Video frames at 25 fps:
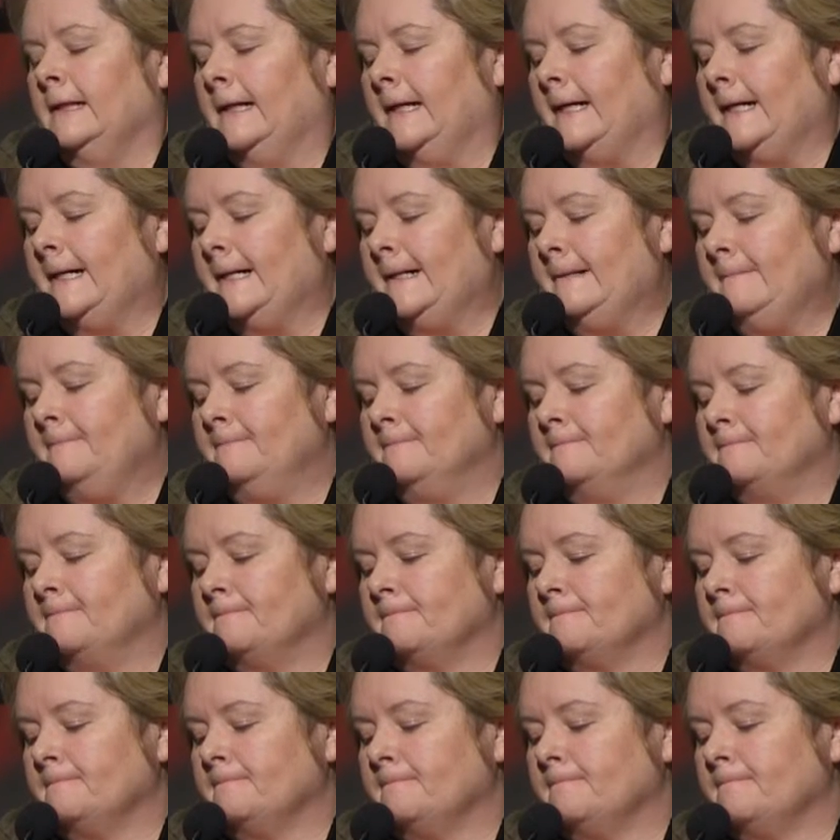
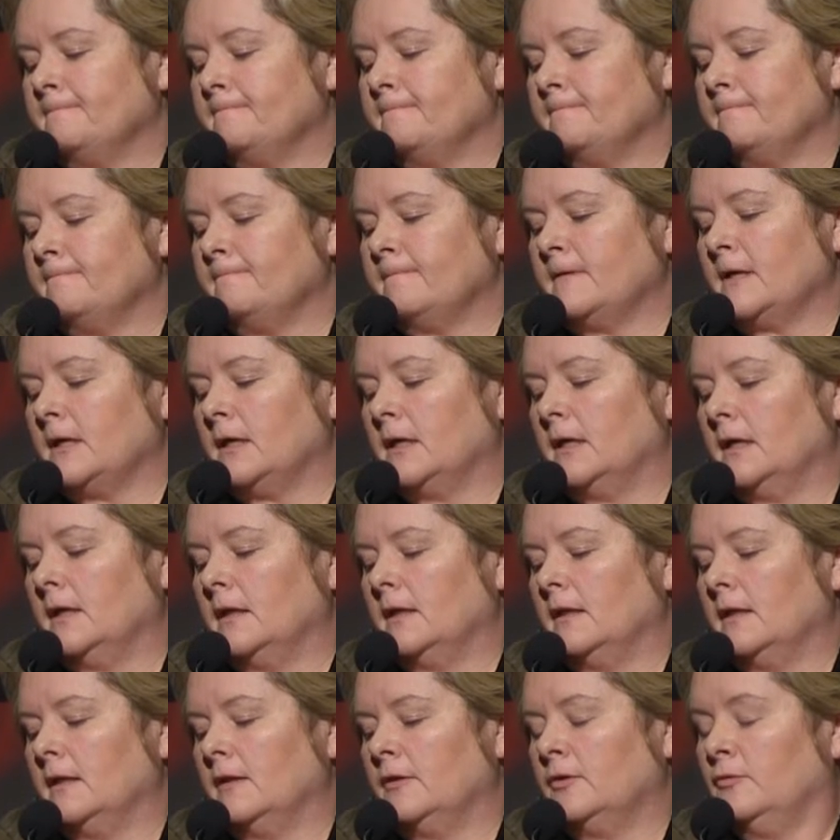
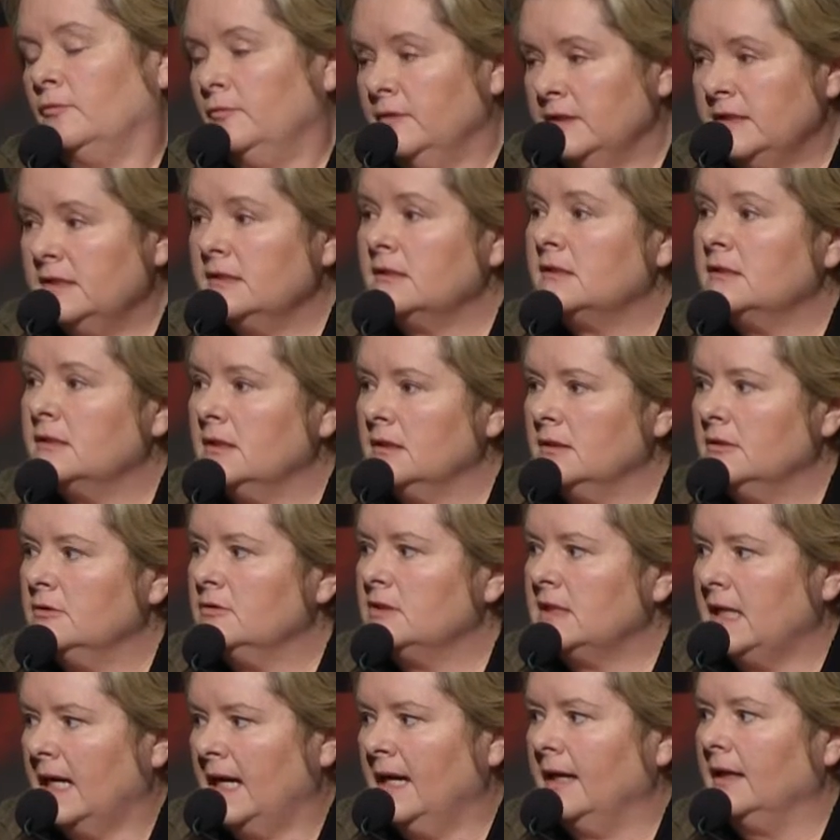the risks that
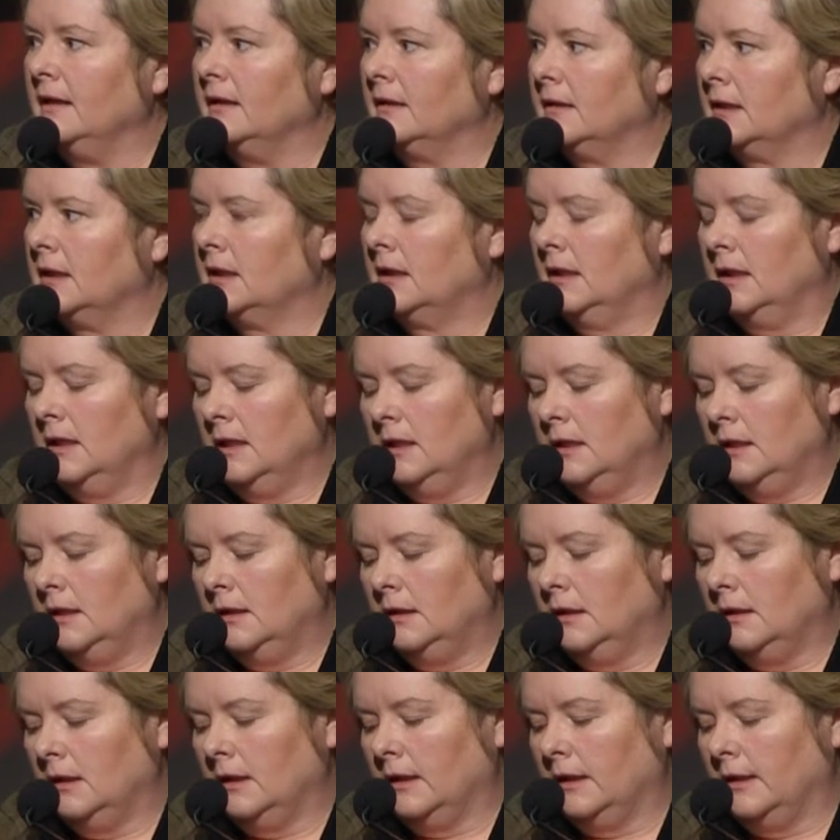you take
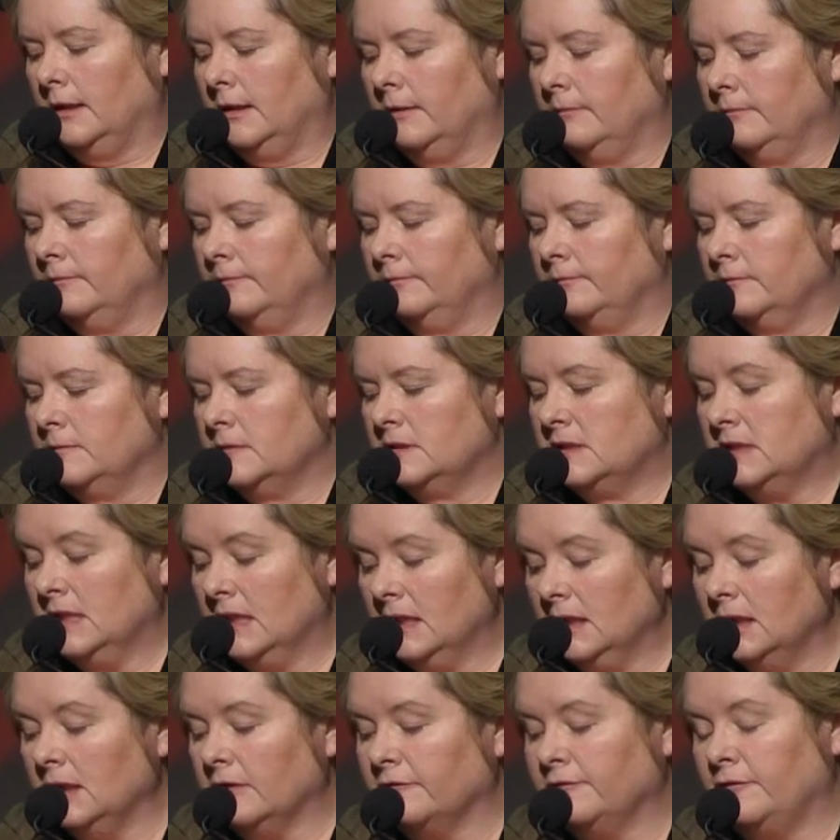in
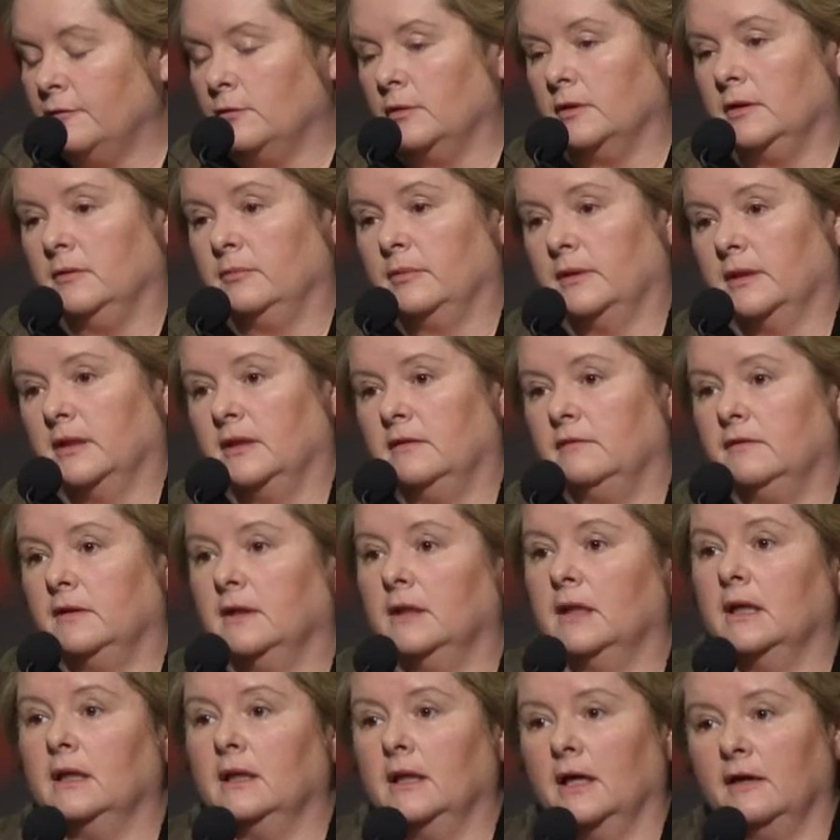standing up for what you believe
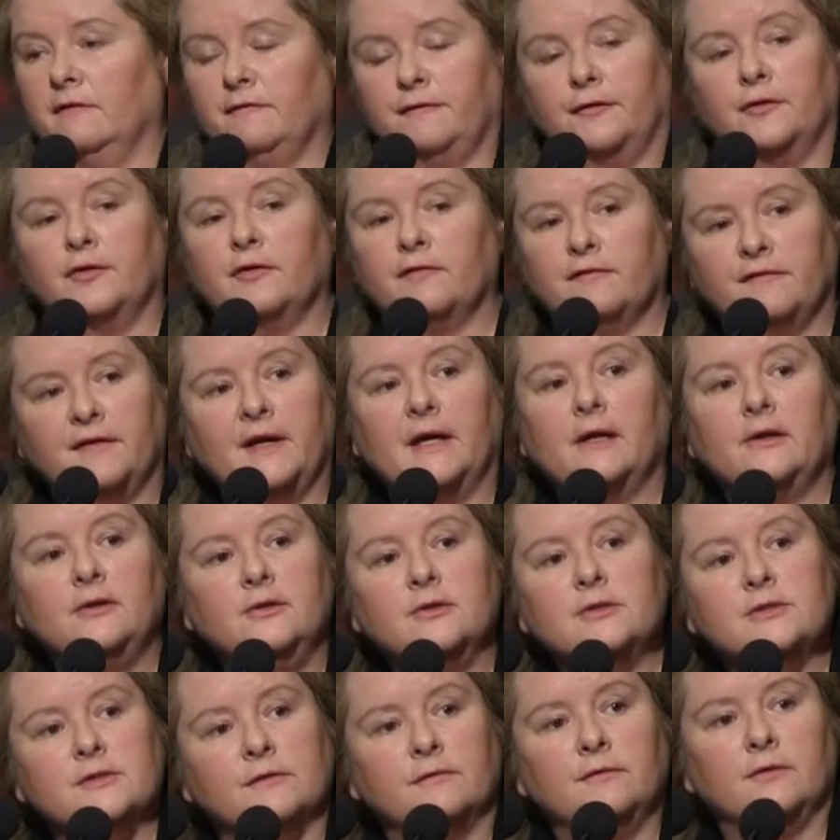in and for the
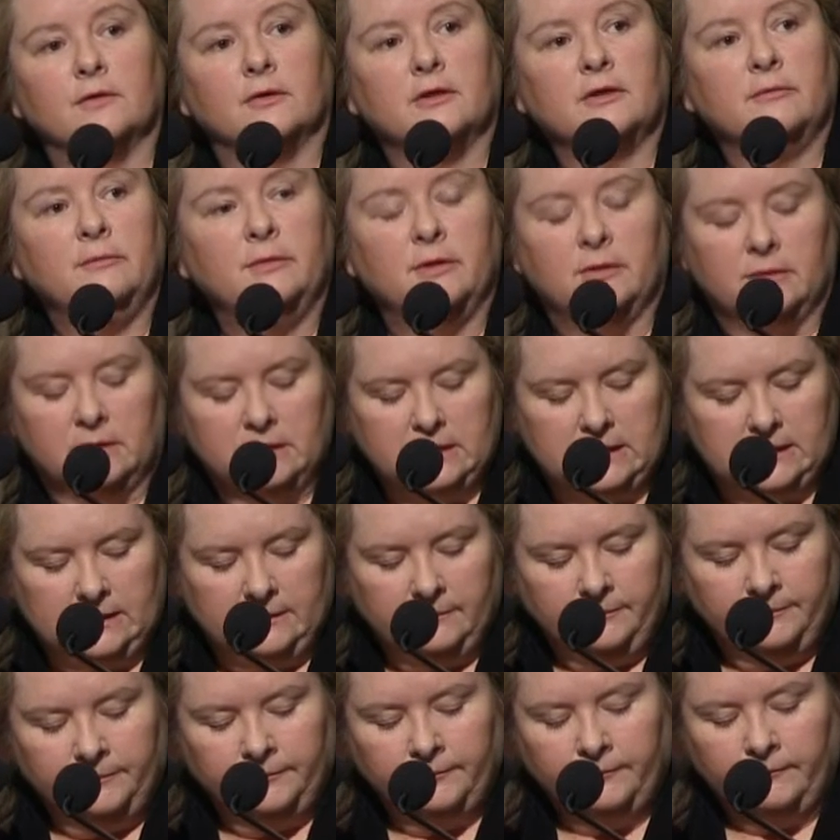values of your
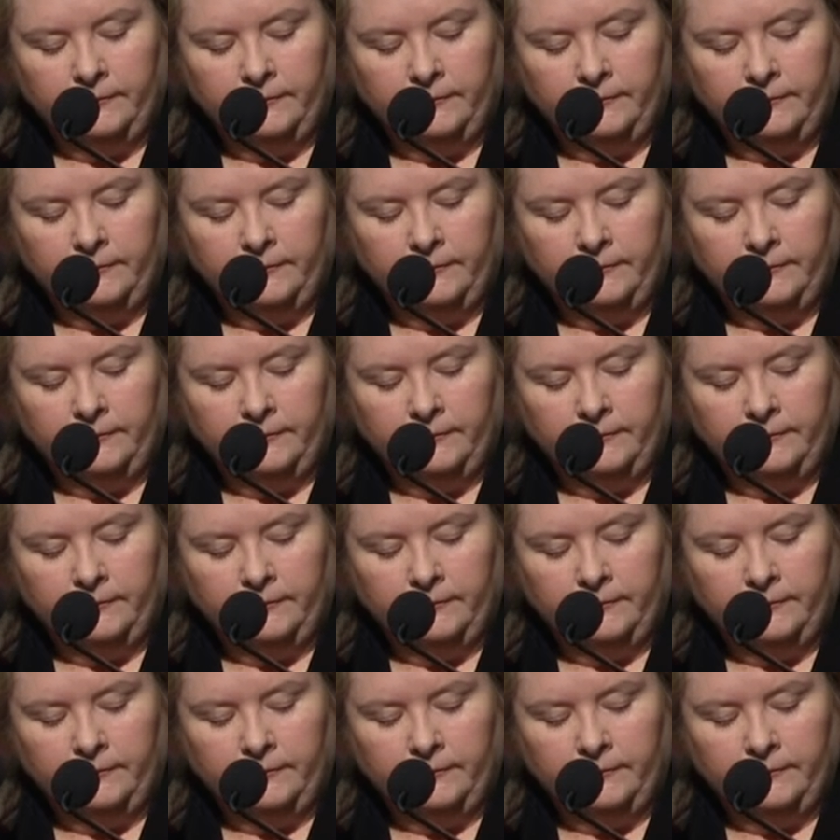community,